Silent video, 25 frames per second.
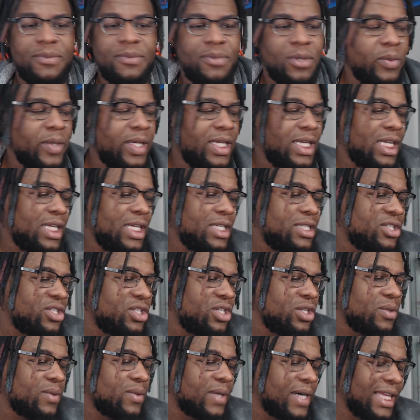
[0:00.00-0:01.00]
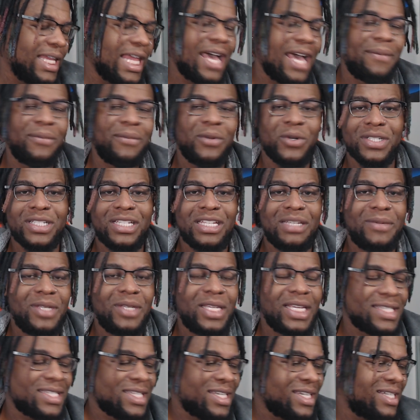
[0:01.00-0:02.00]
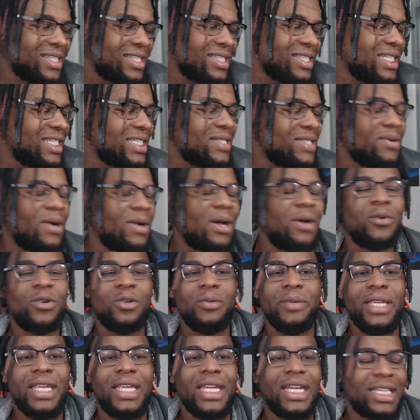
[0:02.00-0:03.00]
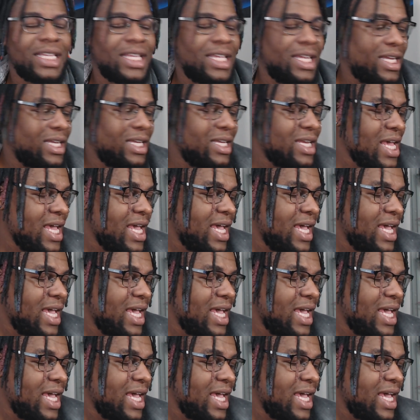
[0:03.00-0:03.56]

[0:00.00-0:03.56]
but we need to do a lot more DBS content, so I will be getting that in.